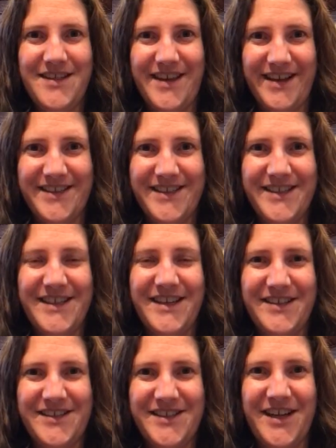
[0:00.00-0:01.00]
This
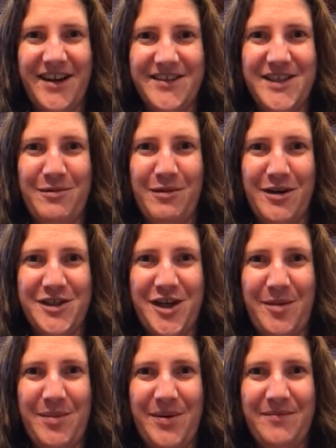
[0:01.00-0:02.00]
is CRC
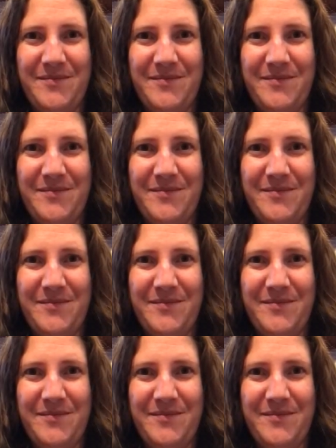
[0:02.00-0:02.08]
Worship.